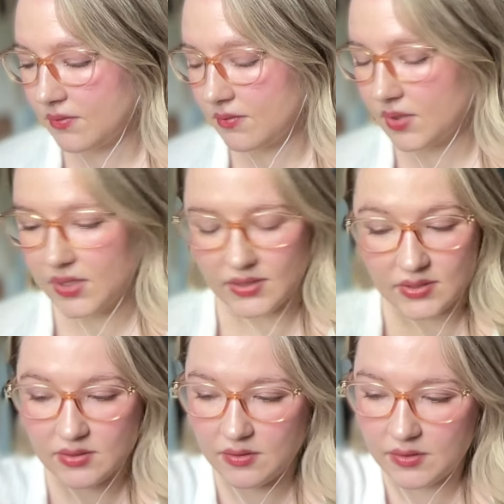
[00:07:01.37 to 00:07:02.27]
but it's
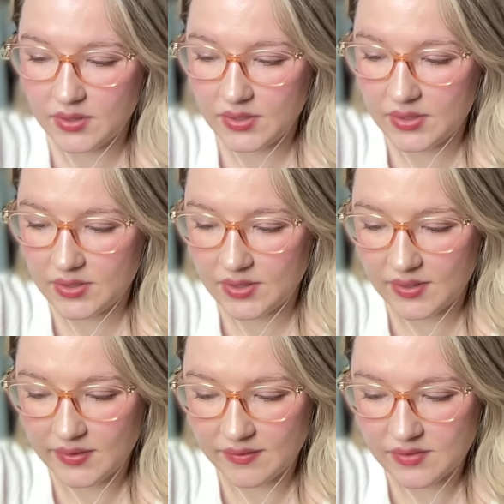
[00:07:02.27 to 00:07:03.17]
so good, and I
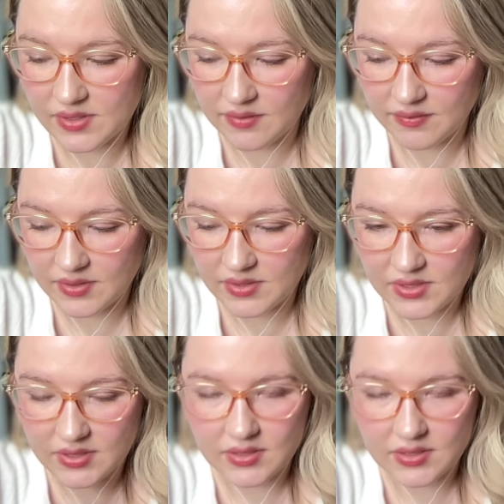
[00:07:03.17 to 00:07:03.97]
love Dita Von Teese.